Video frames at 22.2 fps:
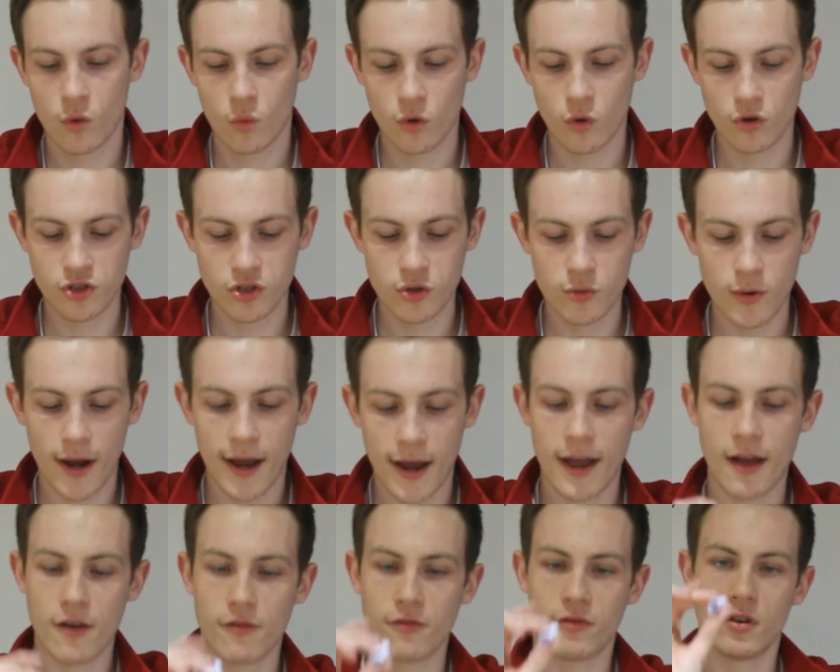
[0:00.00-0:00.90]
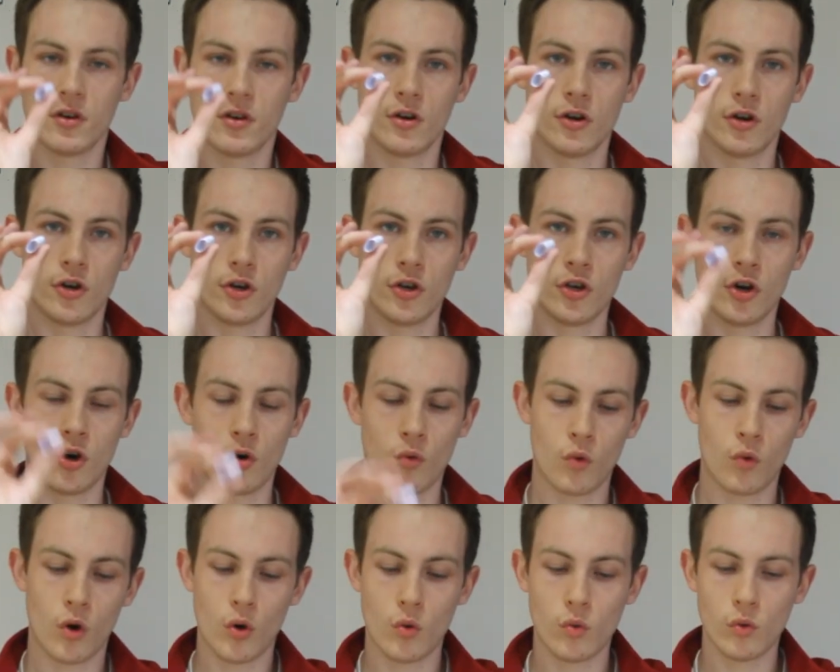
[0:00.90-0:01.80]
Once you have
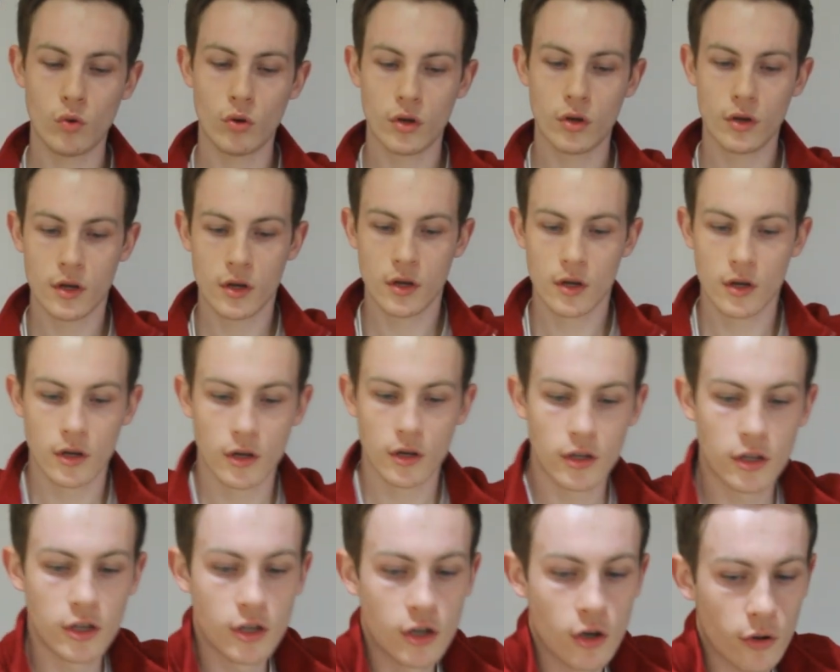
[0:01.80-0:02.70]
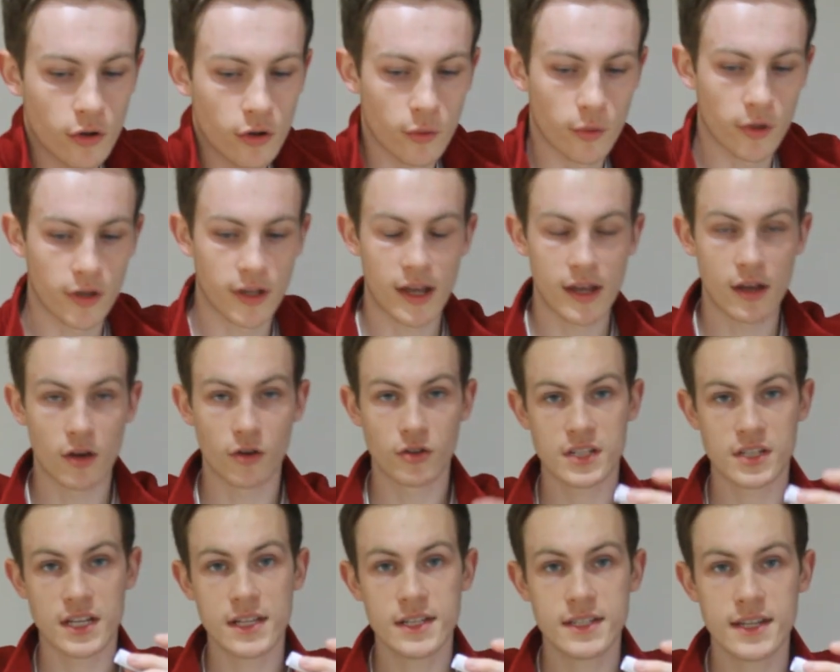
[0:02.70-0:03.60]
your roll, you're going to want to get your
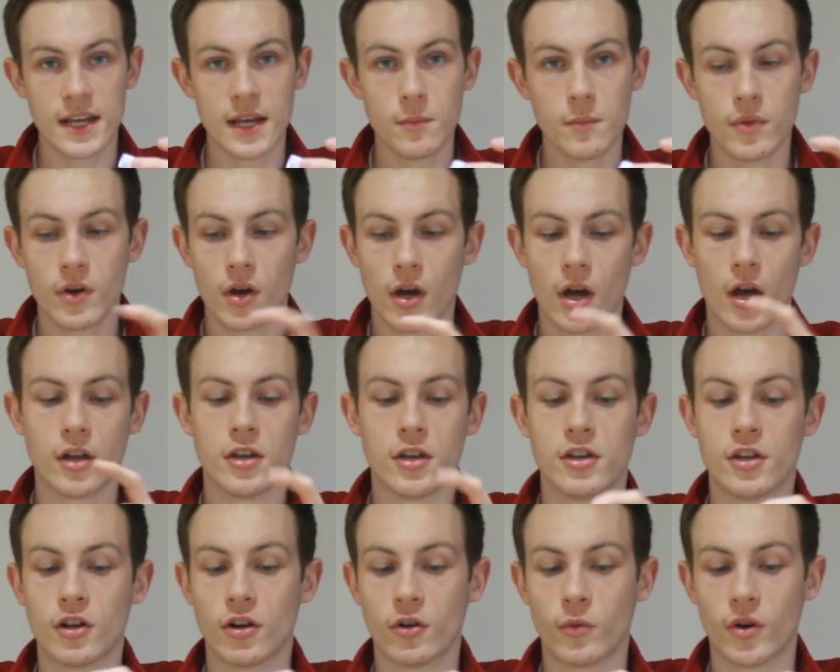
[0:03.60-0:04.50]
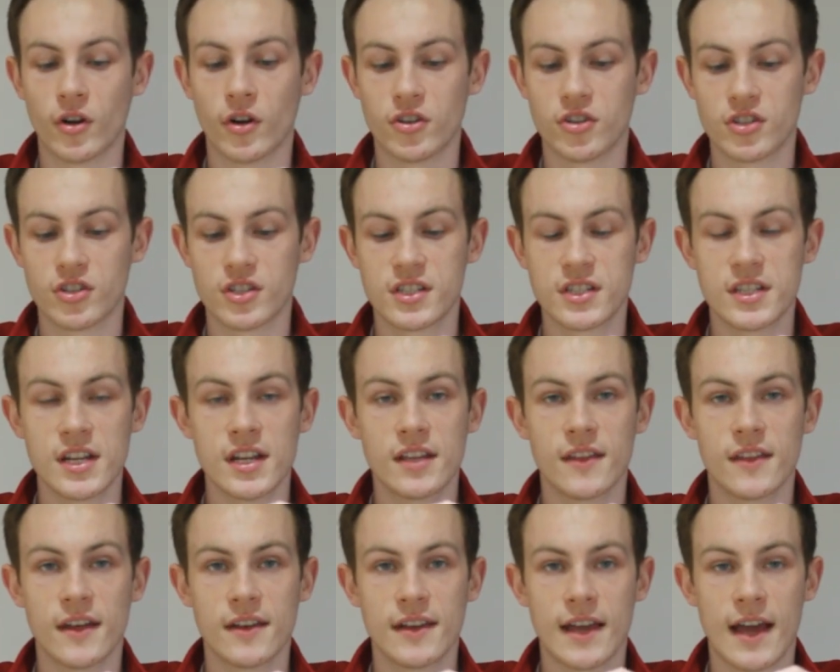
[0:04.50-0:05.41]
sellotape and you're going to want to just
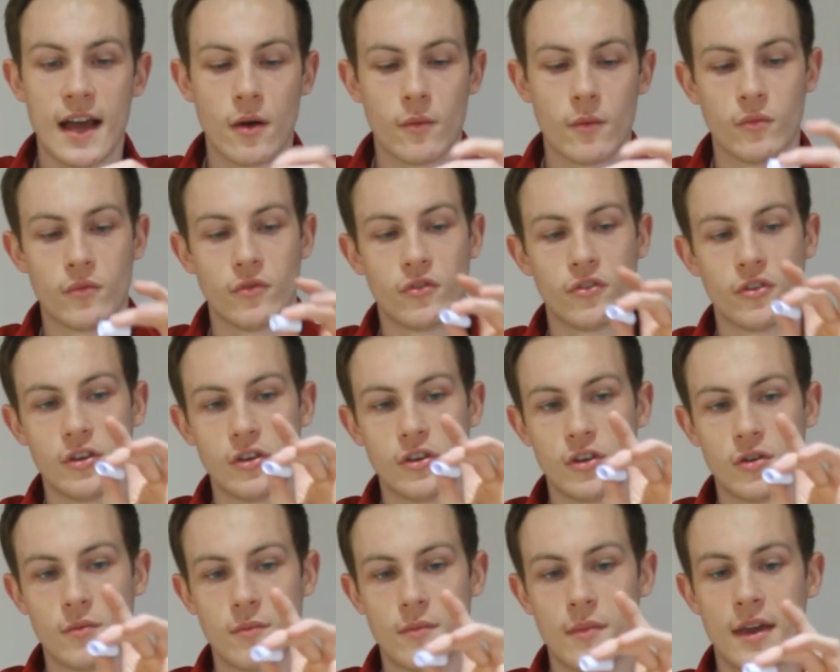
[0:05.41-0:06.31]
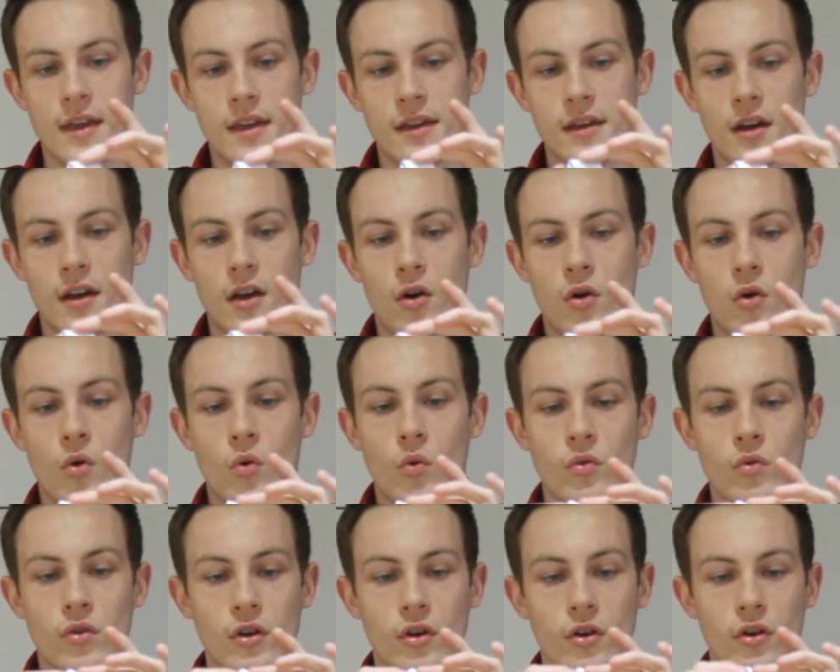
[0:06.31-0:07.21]
stick that down so you can make a
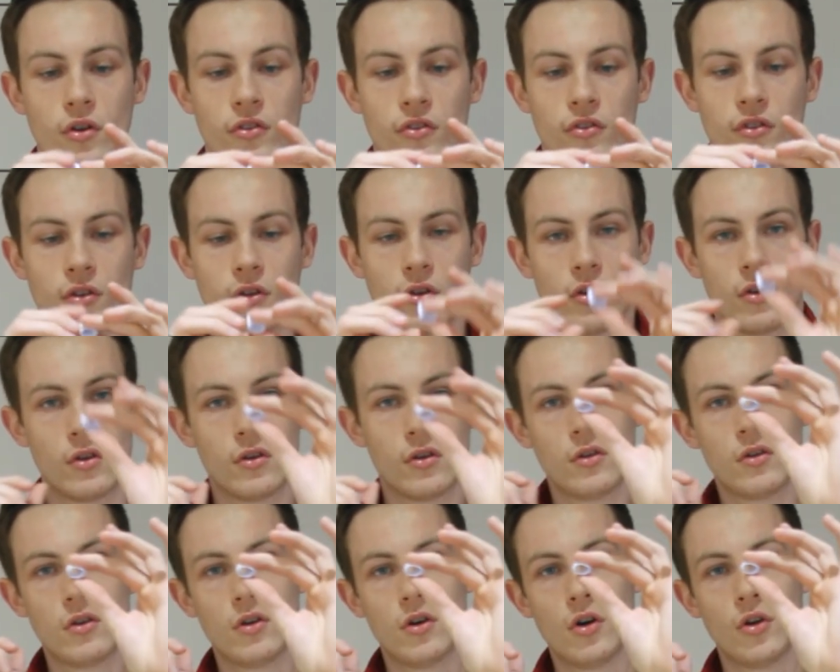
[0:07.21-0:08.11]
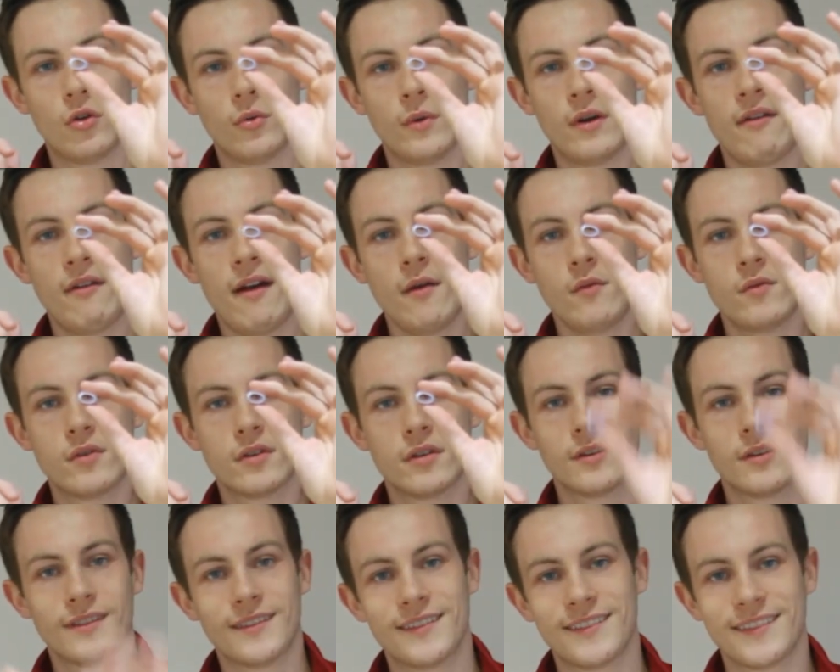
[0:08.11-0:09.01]
hole that goes all the way around.
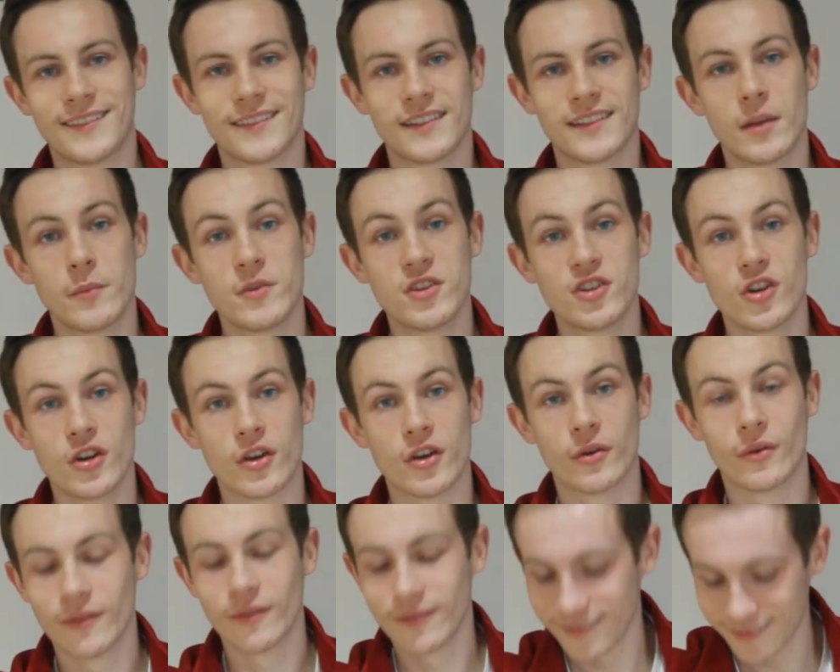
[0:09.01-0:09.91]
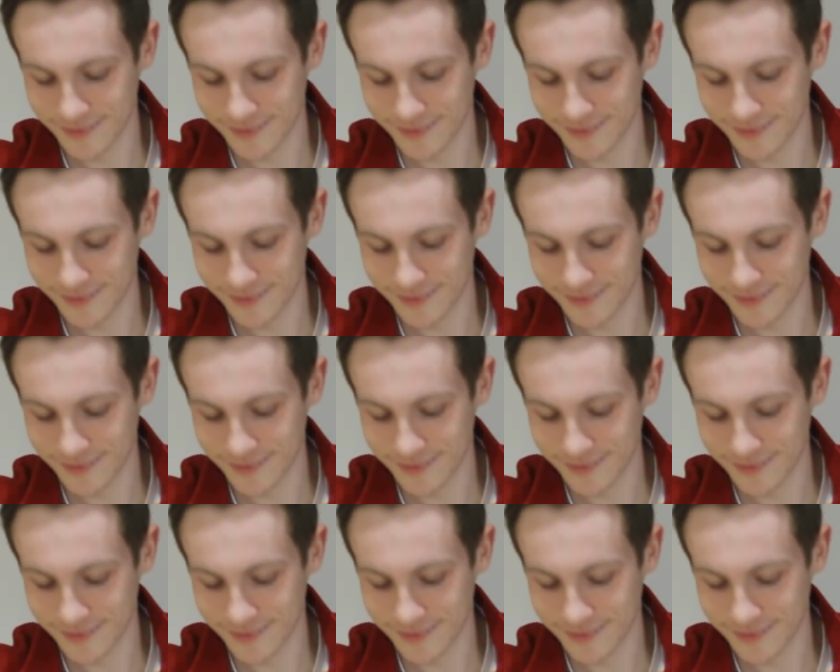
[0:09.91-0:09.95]
Let me show you.